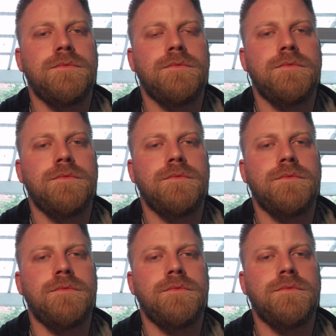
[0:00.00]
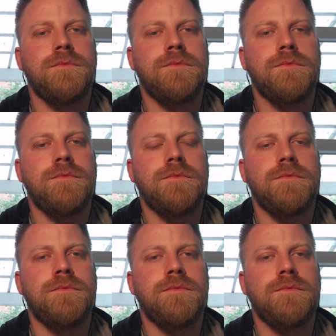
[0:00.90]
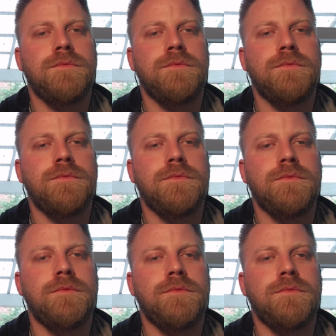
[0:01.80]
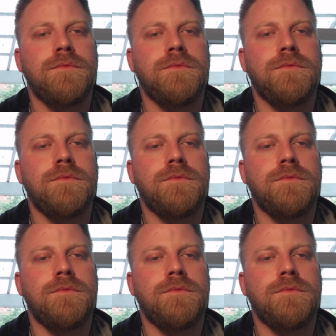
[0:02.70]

No words are spoken by the person on screen.